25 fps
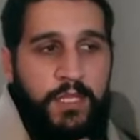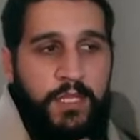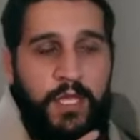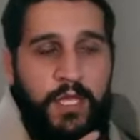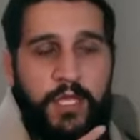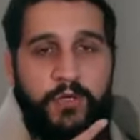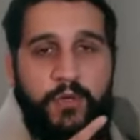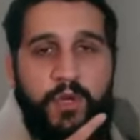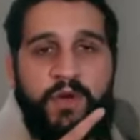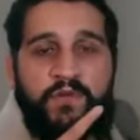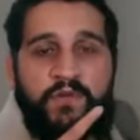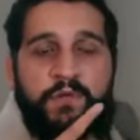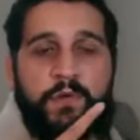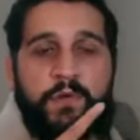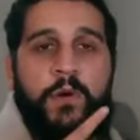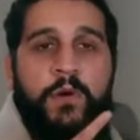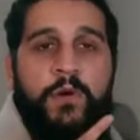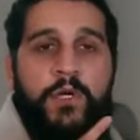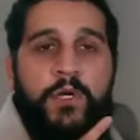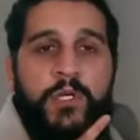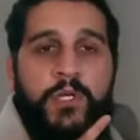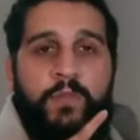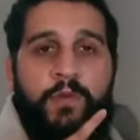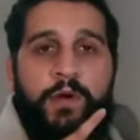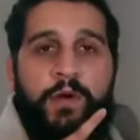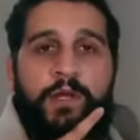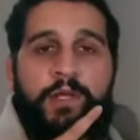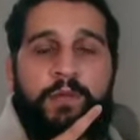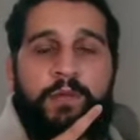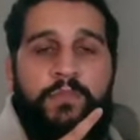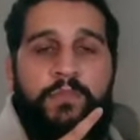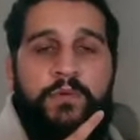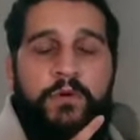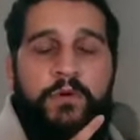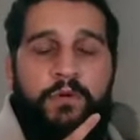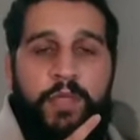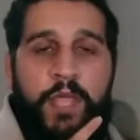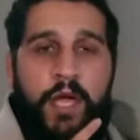And you have a corresponding
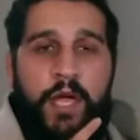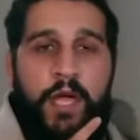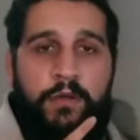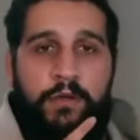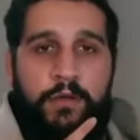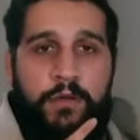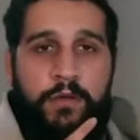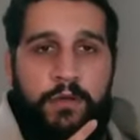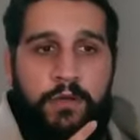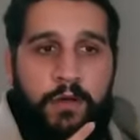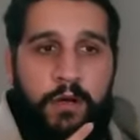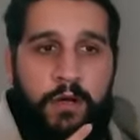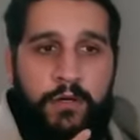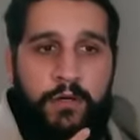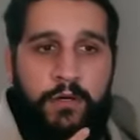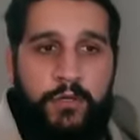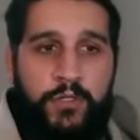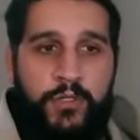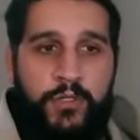pull down on your